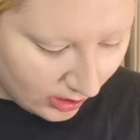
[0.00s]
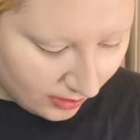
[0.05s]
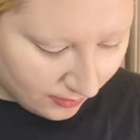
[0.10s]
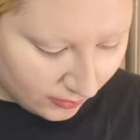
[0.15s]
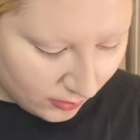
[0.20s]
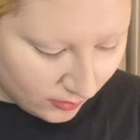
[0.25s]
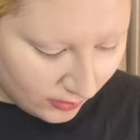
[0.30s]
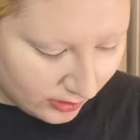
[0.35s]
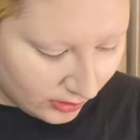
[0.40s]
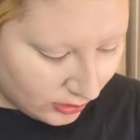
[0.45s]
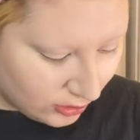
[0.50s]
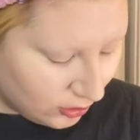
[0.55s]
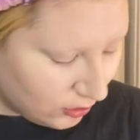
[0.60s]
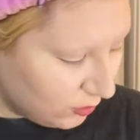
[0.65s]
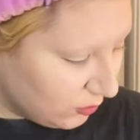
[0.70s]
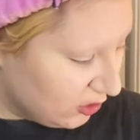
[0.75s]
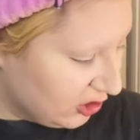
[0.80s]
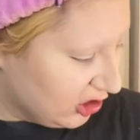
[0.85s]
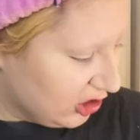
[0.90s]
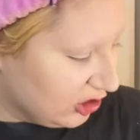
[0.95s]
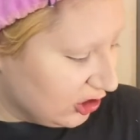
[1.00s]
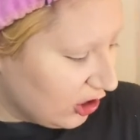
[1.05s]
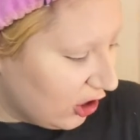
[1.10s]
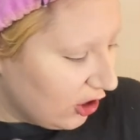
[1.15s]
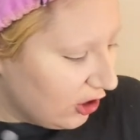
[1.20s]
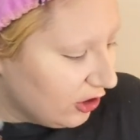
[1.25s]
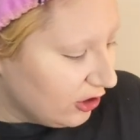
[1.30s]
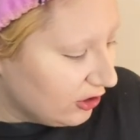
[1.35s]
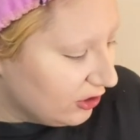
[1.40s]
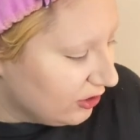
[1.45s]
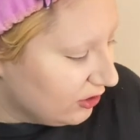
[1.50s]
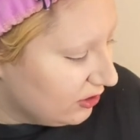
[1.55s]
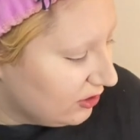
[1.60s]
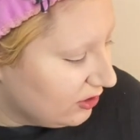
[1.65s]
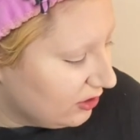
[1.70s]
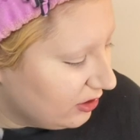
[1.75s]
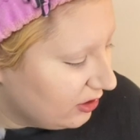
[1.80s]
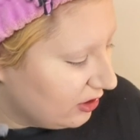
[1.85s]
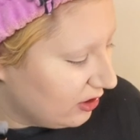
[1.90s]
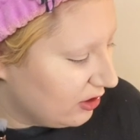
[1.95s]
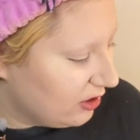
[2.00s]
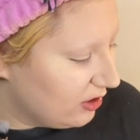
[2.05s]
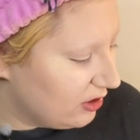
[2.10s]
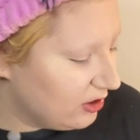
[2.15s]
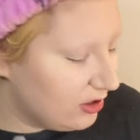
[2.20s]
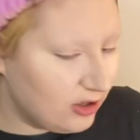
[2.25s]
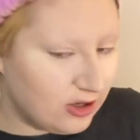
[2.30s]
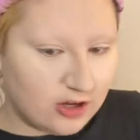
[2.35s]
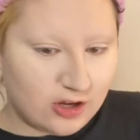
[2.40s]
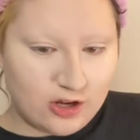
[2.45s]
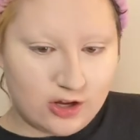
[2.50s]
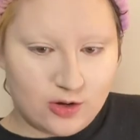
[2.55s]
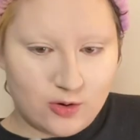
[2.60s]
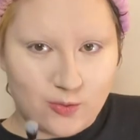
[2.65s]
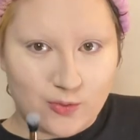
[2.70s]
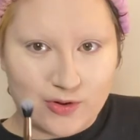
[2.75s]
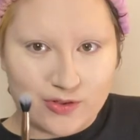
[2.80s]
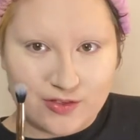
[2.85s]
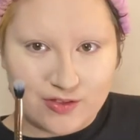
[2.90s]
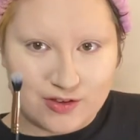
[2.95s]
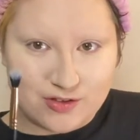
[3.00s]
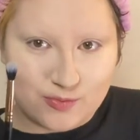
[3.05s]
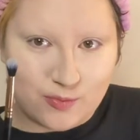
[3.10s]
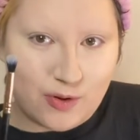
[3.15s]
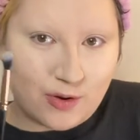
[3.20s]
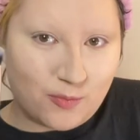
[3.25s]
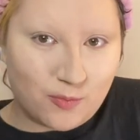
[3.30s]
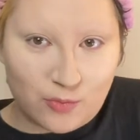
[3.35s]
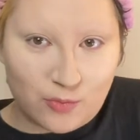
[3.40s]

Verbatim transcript: I'm going to start with this one